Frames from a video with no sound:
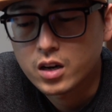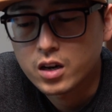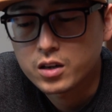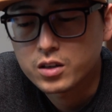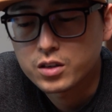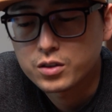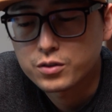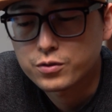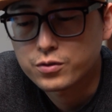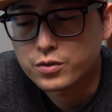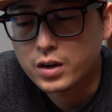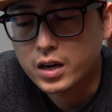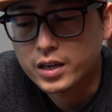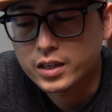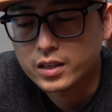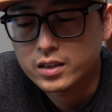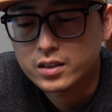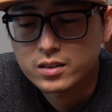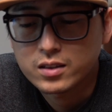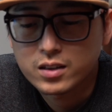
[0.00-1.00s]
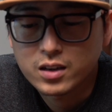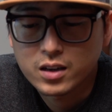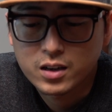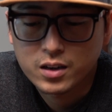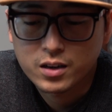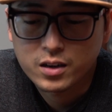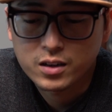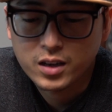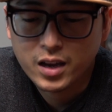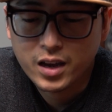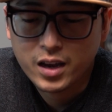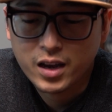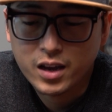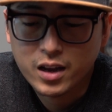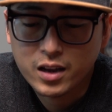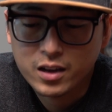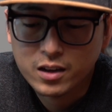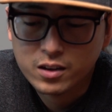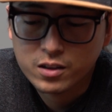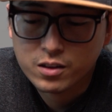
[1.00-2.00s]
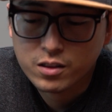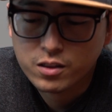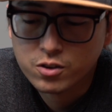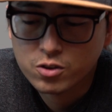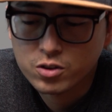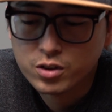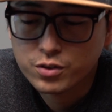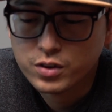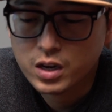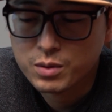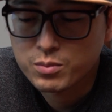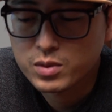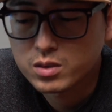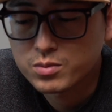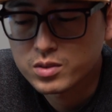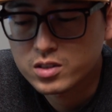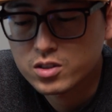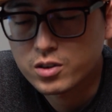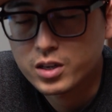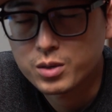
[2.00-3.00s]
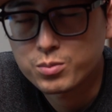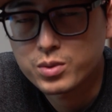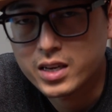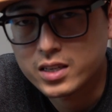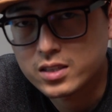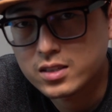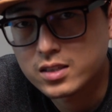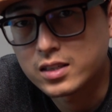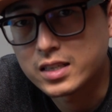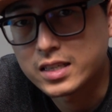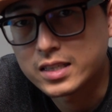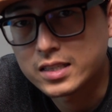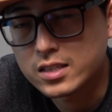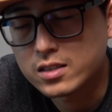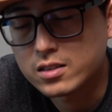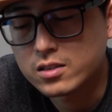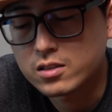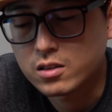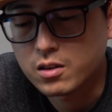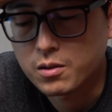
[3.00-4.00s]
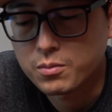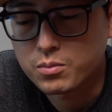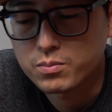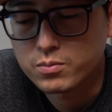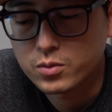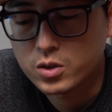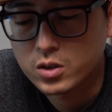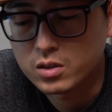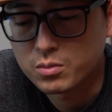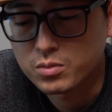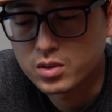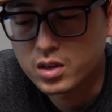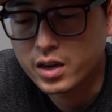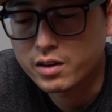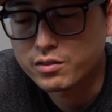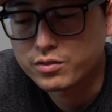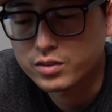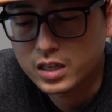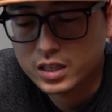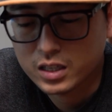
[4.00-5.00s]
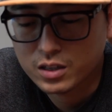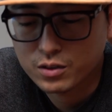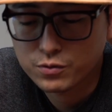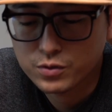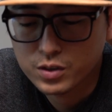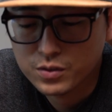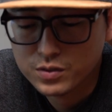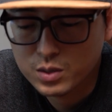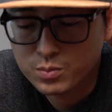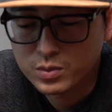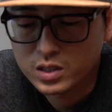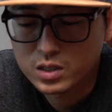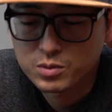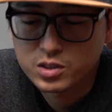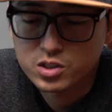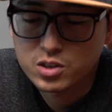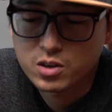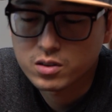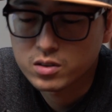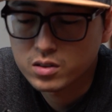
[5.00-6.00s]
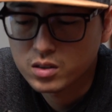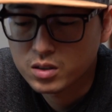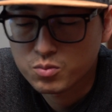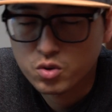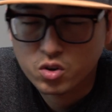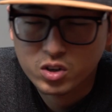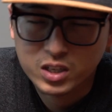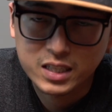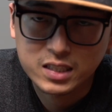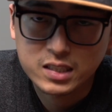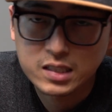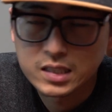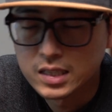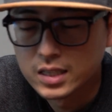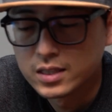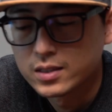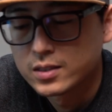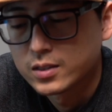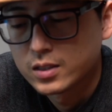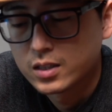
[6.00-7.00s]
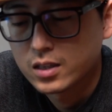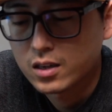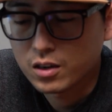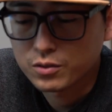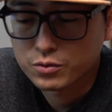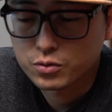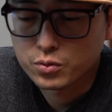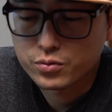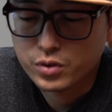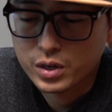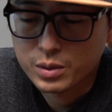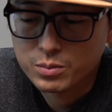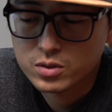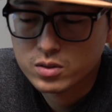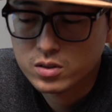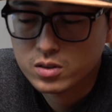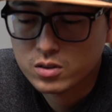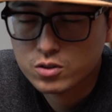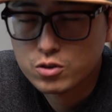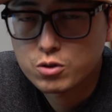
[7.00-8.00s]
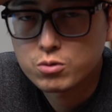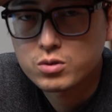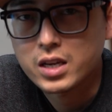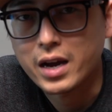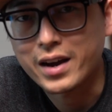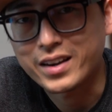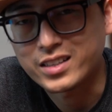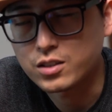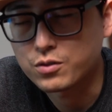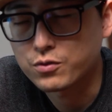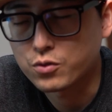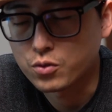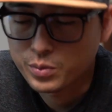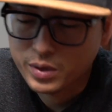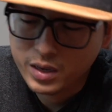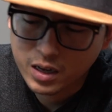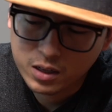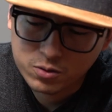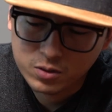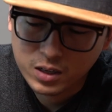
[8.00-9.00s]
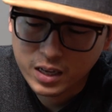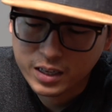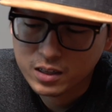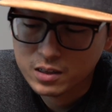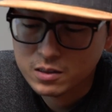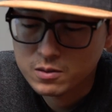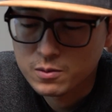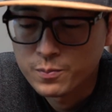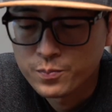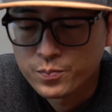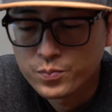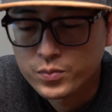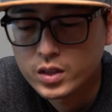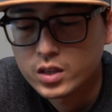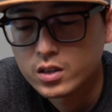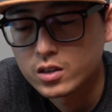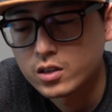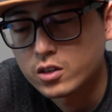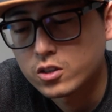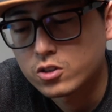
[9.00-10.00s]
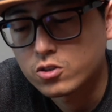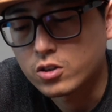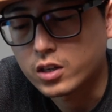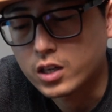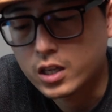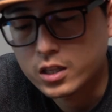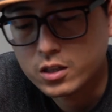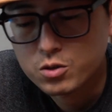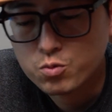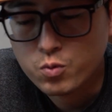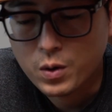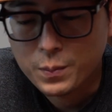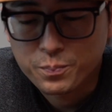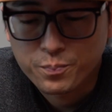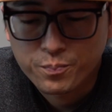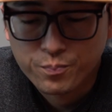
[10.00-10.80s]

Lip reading: if I a 35mm APS-C lens is gonna behave like a 50mm more or less on full frame. It's too tight for me. I don't like it. So I got this one.